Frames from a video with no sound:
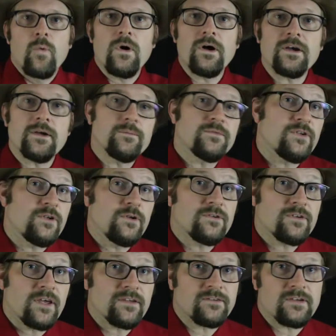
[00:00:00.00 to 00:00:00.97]
Welcome to
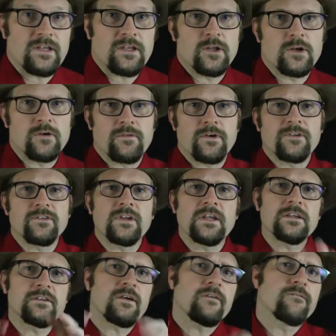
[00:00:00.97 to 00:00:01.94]
Utah State
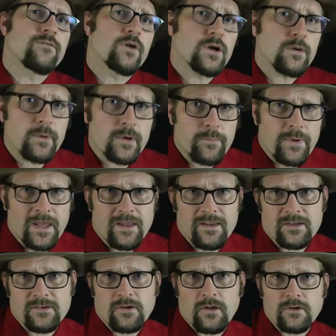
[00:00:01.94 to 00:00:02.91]
University's Vertebrate
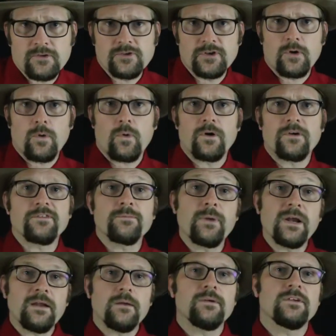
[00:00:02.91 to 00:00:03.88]
Paleontology course.
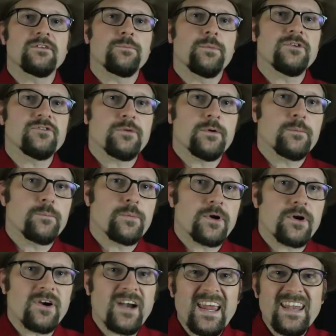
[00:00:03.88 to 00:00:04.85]
My name is Benjamin
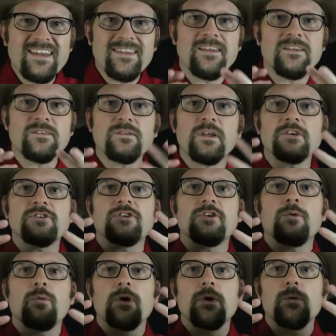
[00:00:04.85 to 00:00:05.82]
Burger, and in this
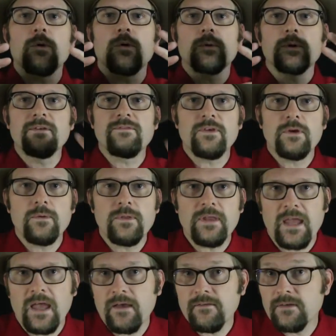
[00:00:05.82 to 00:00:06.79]
lecture we will review
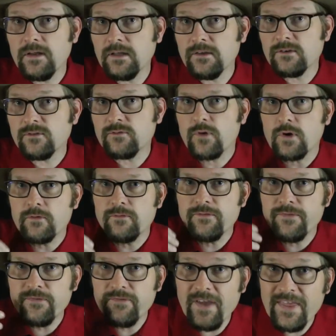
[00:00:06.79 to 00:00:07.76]
the evidence for
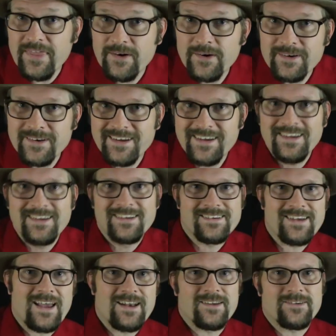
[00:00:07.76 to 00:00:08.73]
feathered
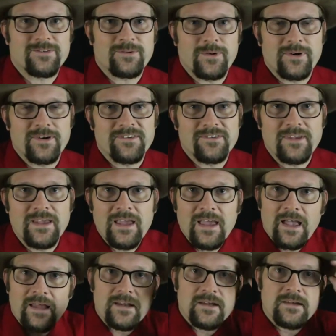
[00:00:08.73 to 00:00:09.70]
dinosaurs
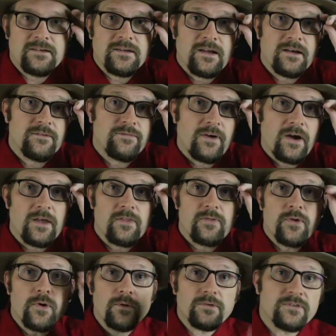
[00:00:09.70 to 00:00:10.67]
and identify
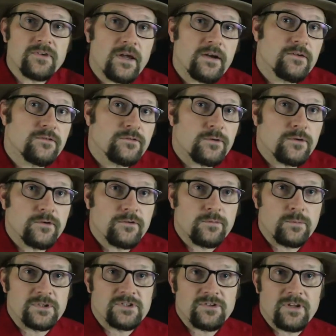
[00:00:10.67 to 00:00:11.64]
those
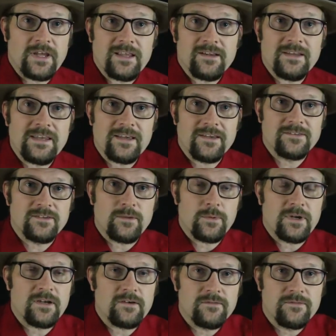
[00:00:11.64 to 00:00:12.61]
dinosaurs which likely
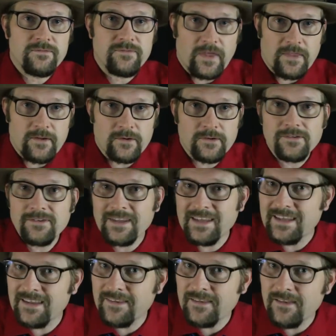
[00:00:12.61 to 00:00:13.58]
exhibited feathers
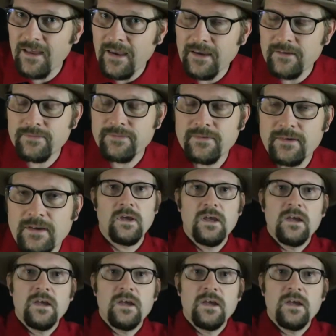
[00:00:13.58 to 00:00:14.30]
in life.